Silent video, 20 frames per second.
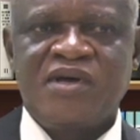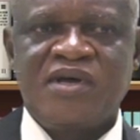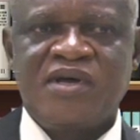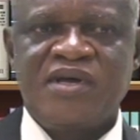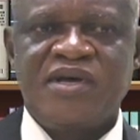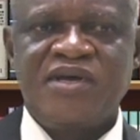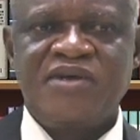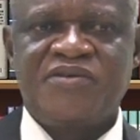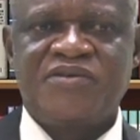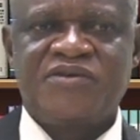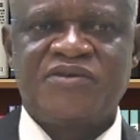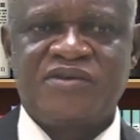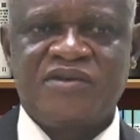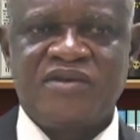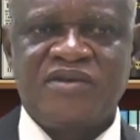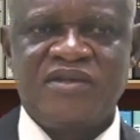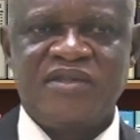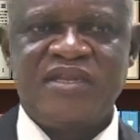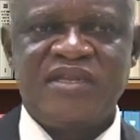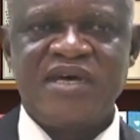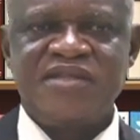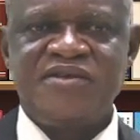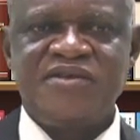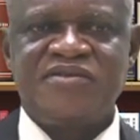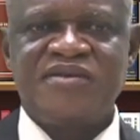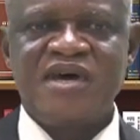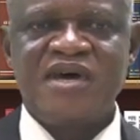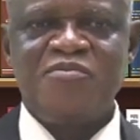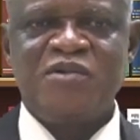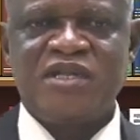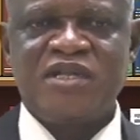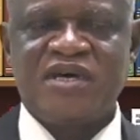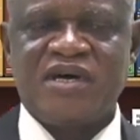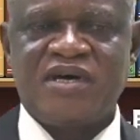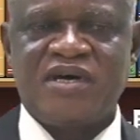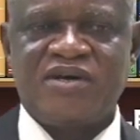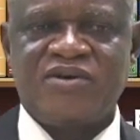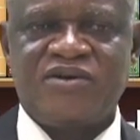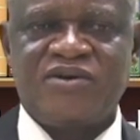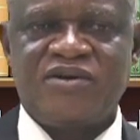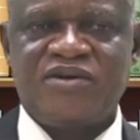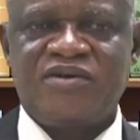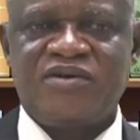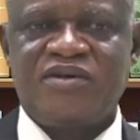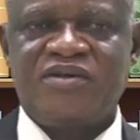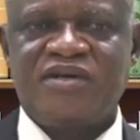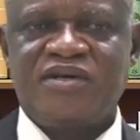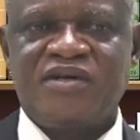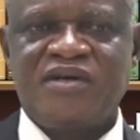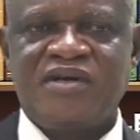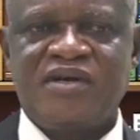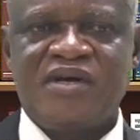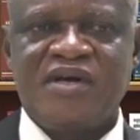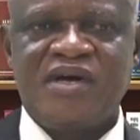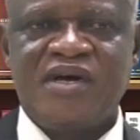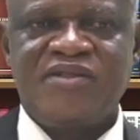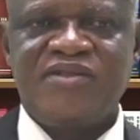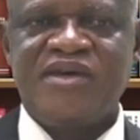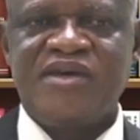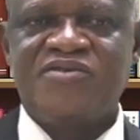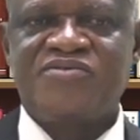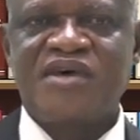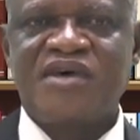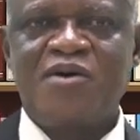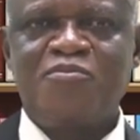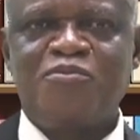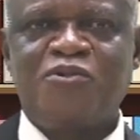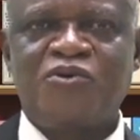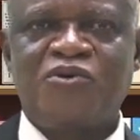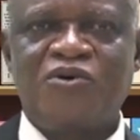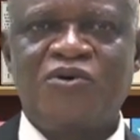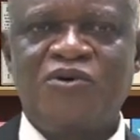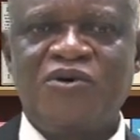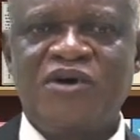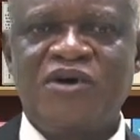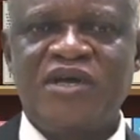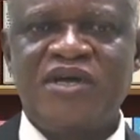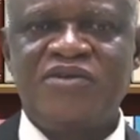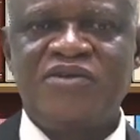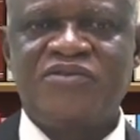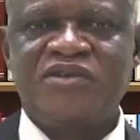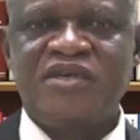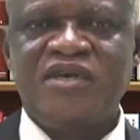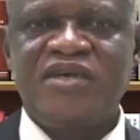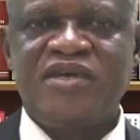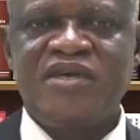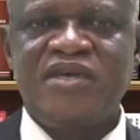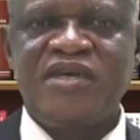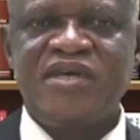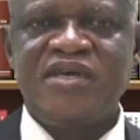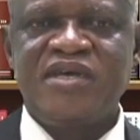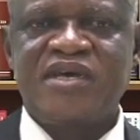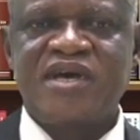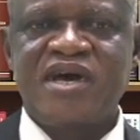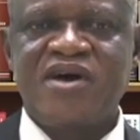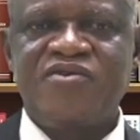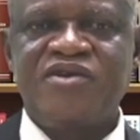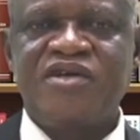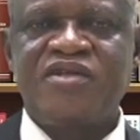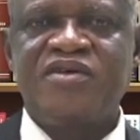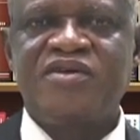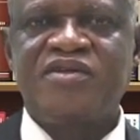is the determiner, and the example is He carried